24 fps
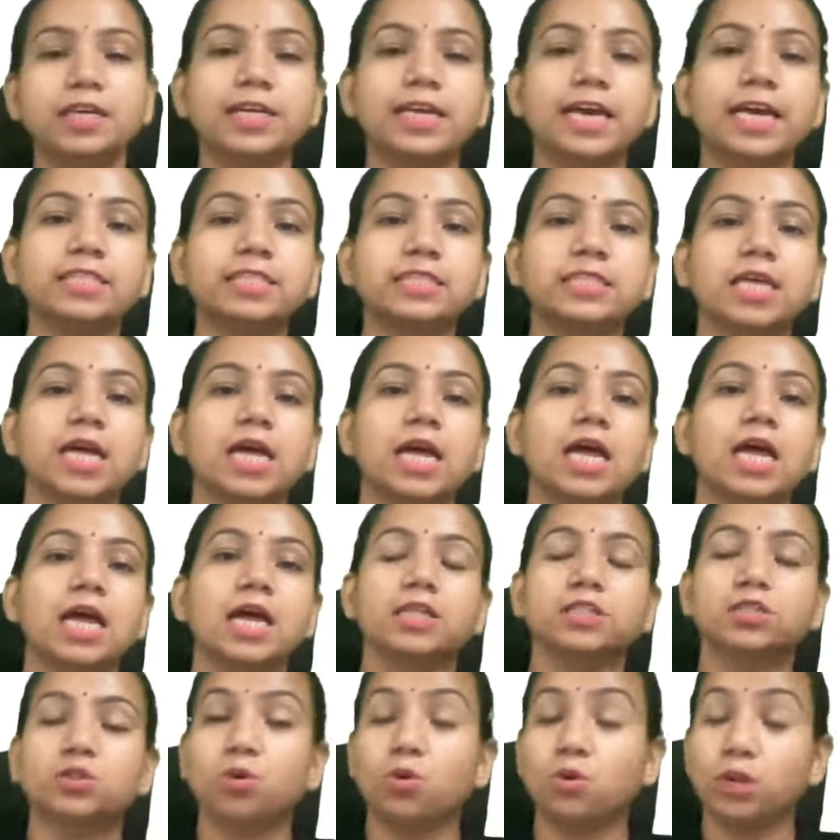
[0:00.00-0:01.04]
Yes,
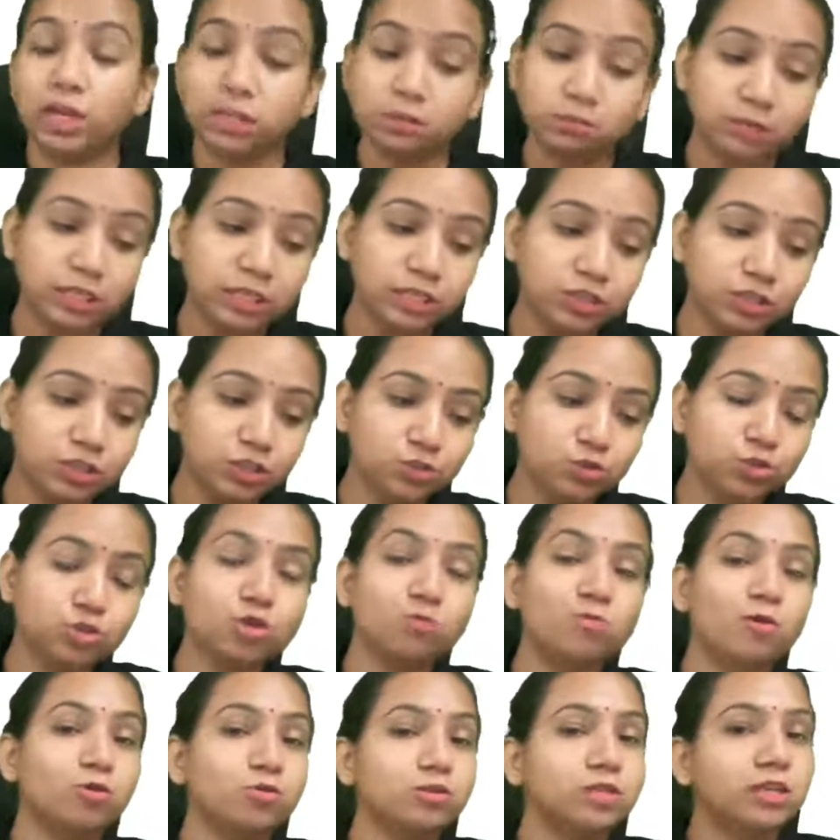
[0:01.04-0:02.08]
so let me introduce you
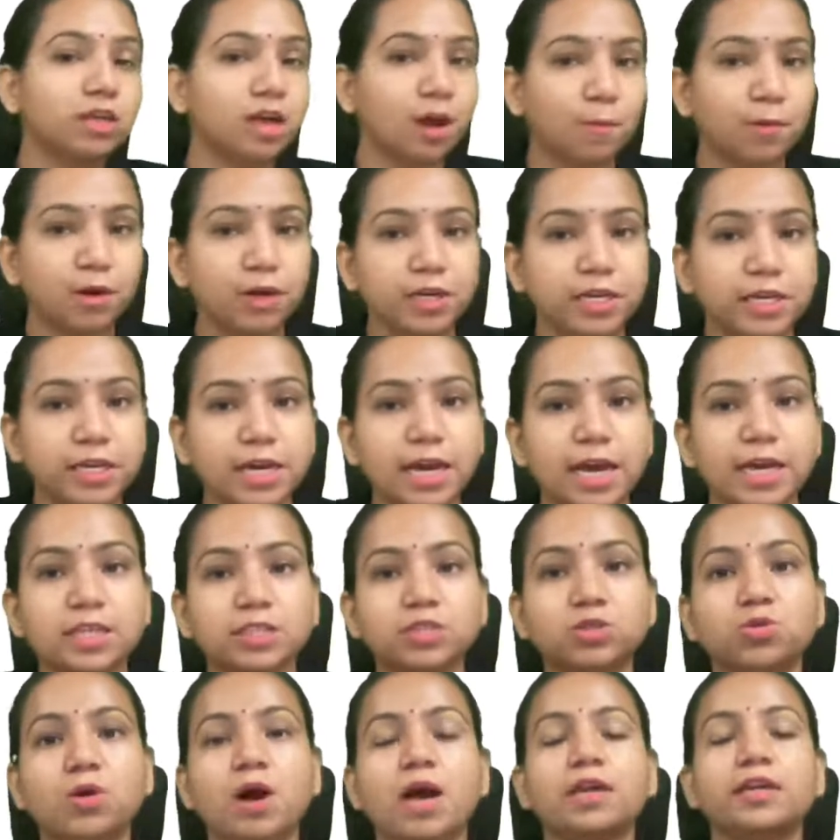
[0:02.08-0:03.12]
about the community, guys.
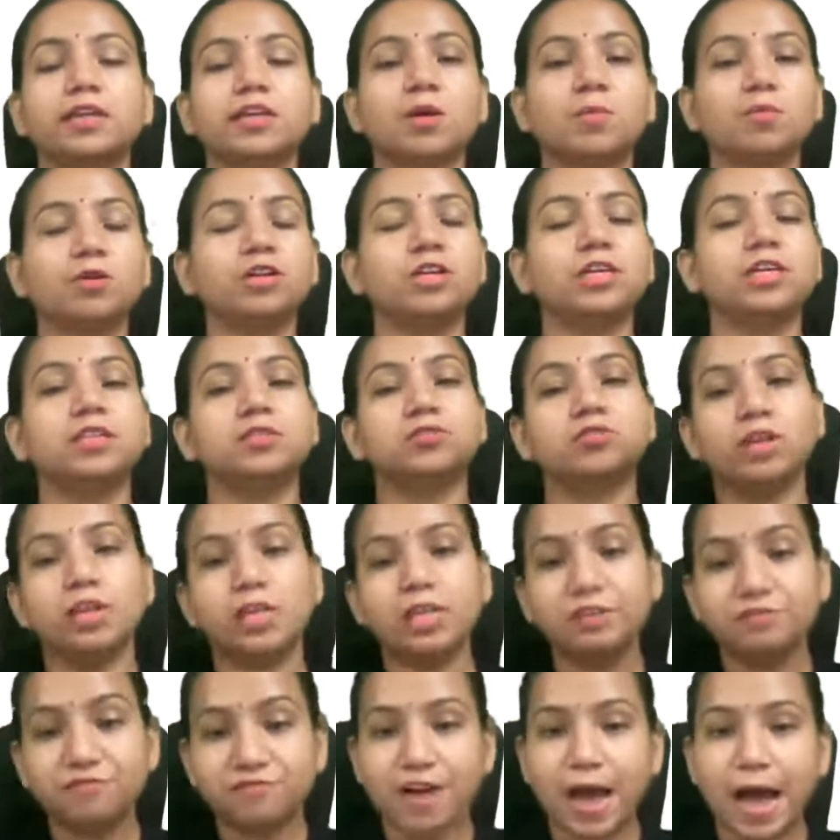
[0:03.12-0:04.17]
So our community is
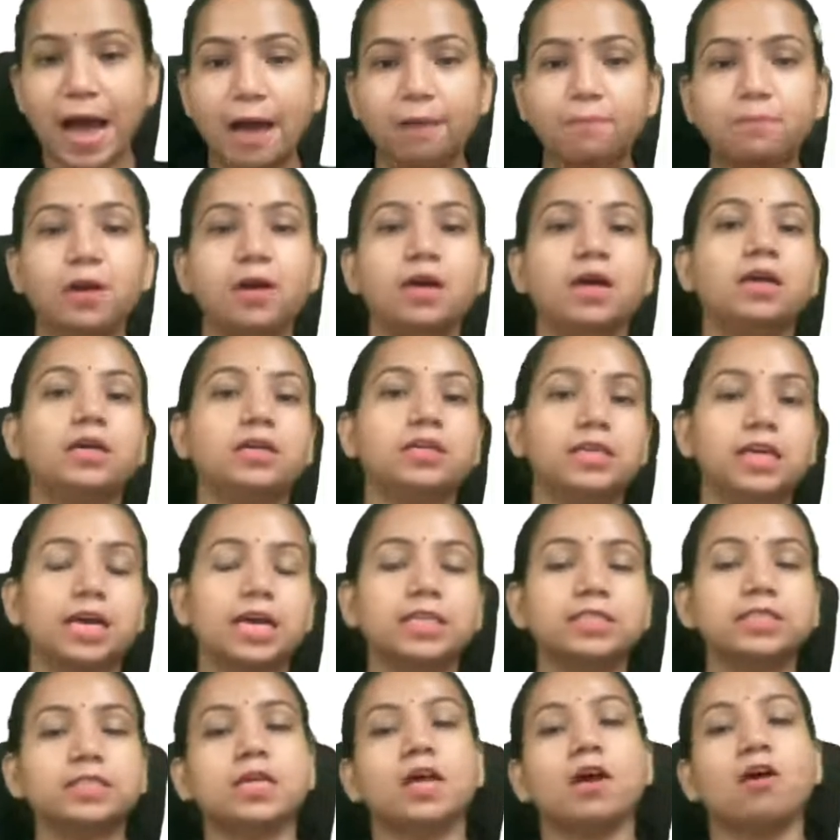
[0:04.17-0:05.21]
really fab.
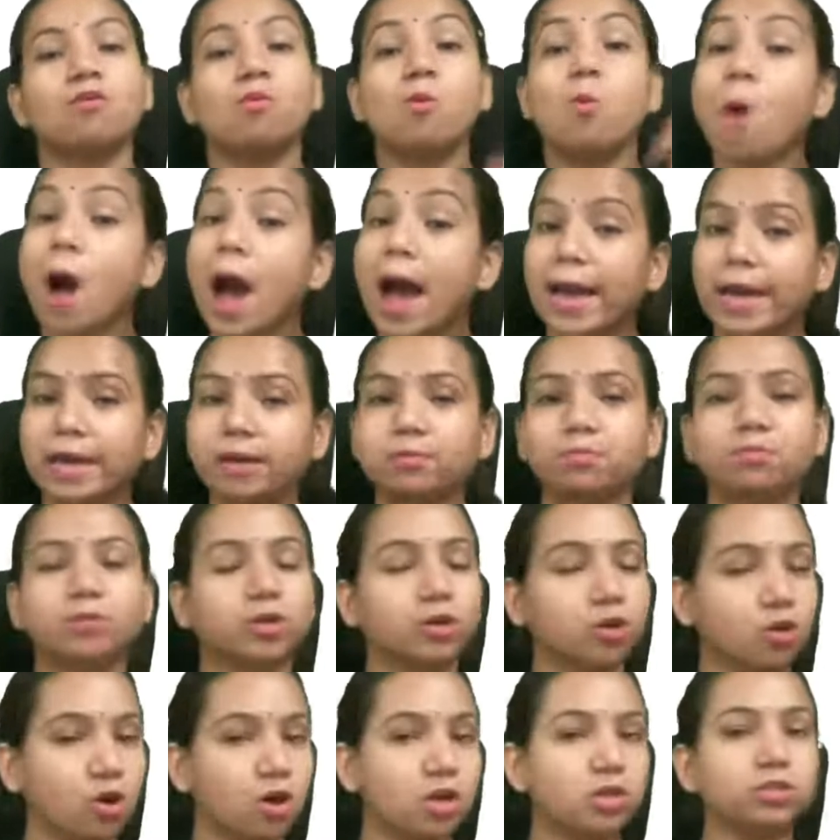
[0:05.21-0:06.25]
Yes, why?
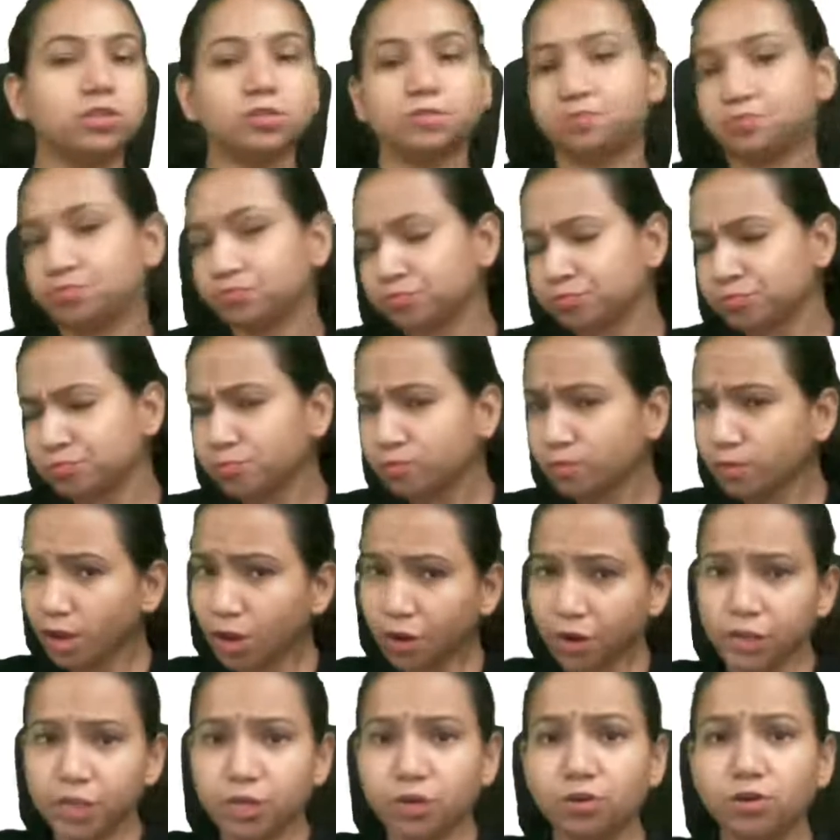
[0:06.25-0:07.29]
Because
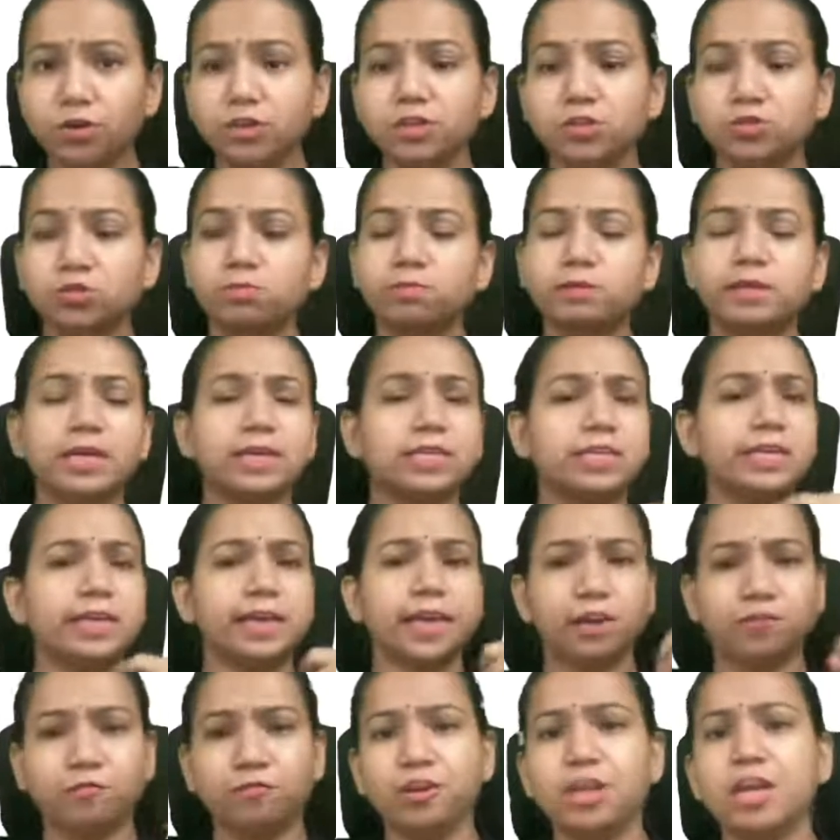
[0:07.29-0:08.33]
here you will be getting
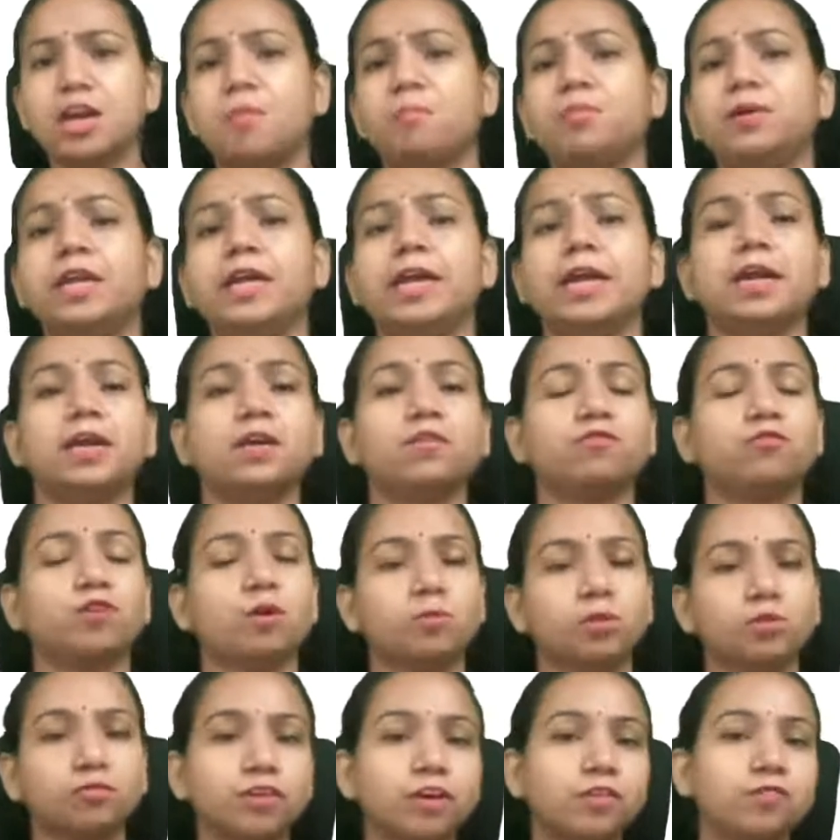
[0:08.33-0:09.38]
every update from
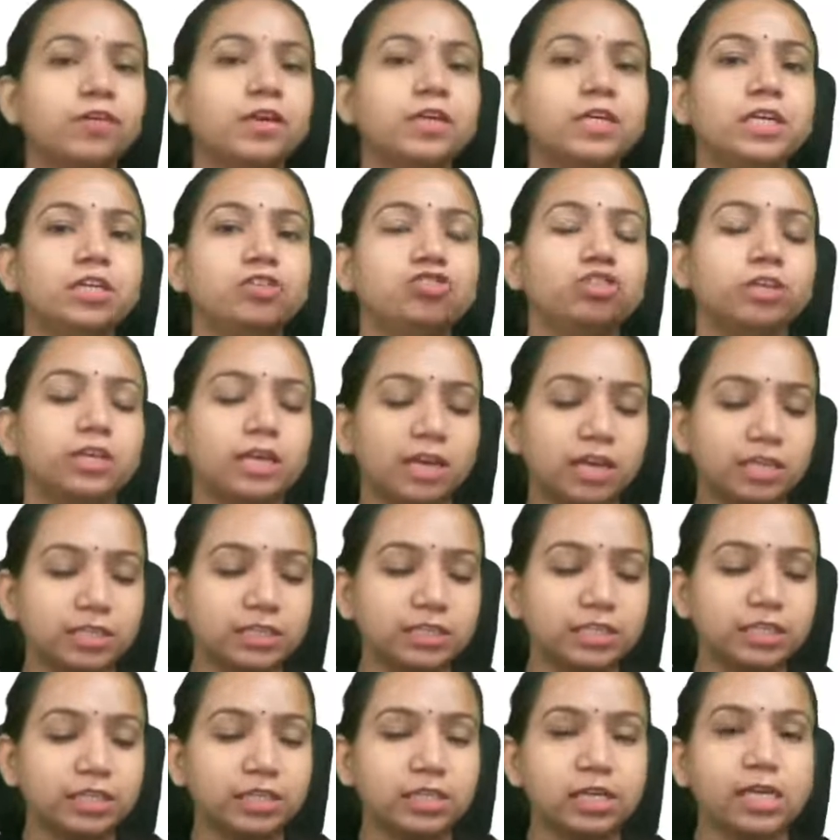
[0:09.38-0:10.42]
your favorite teacher
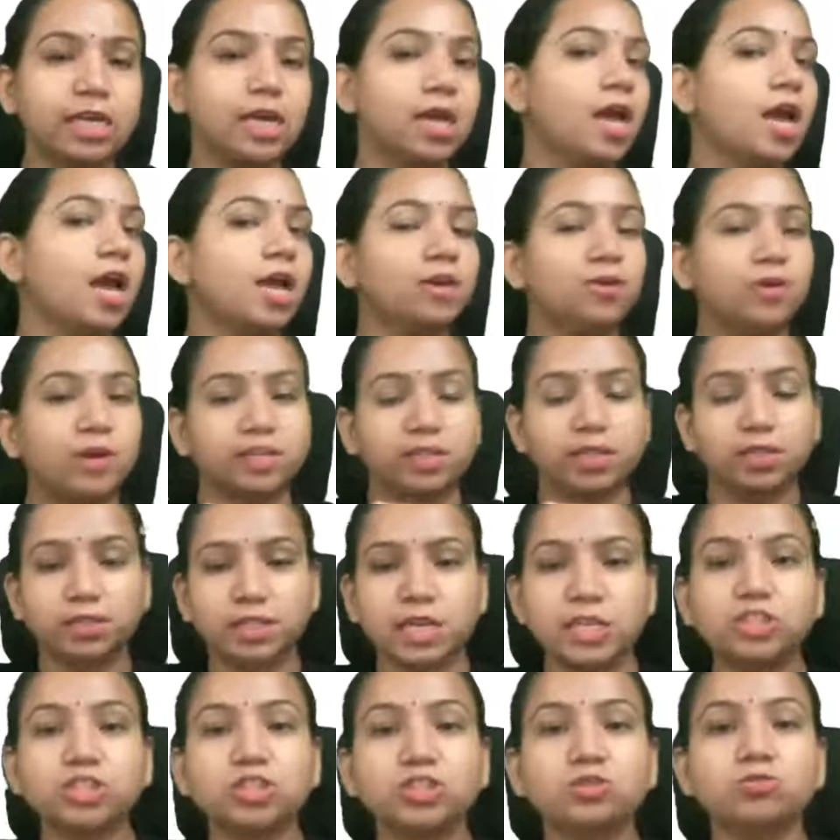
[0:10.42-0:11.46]
instantly. You get the
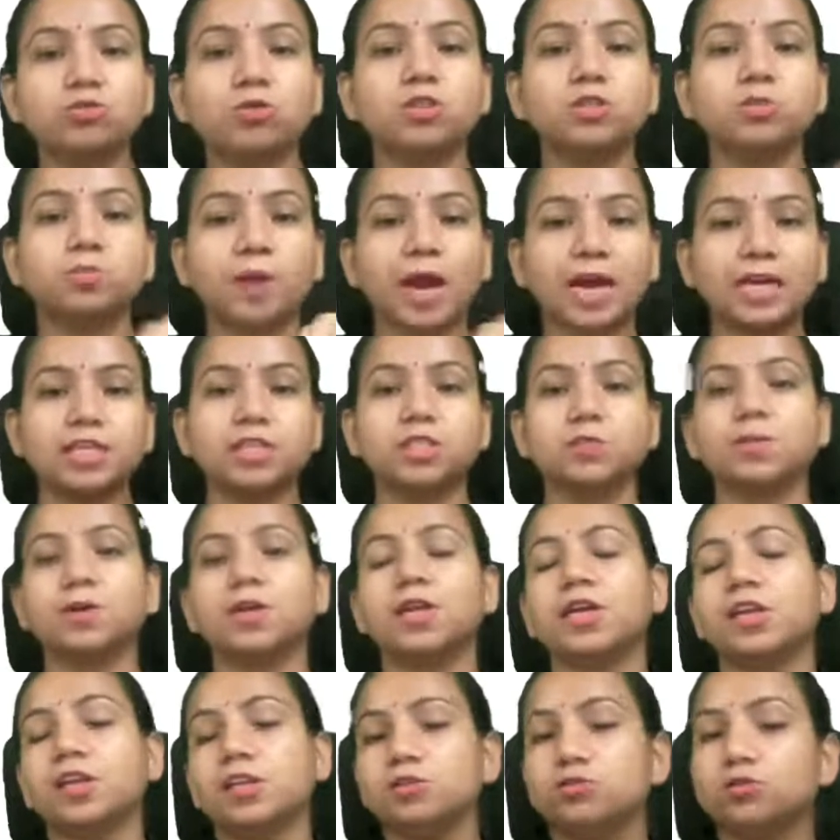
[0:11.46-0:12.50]
session notes, practice material.